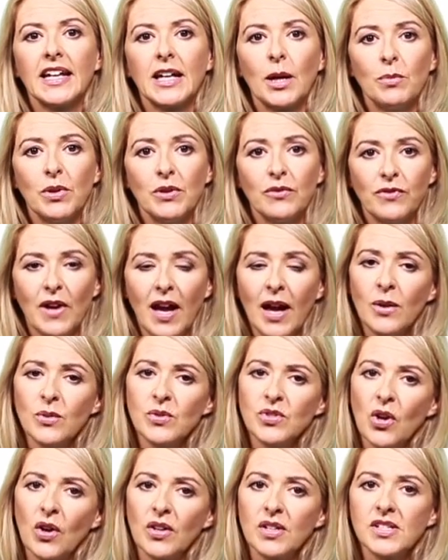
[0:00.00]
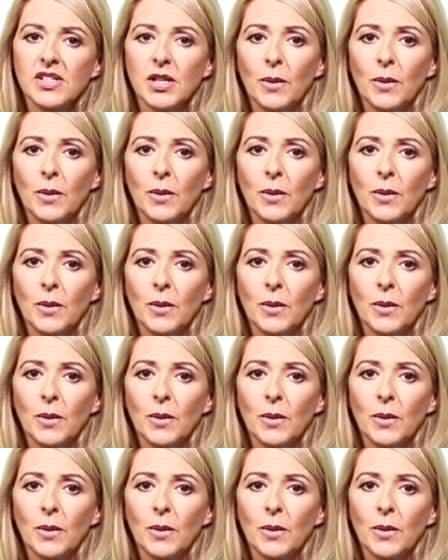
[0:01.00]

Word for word: can be found on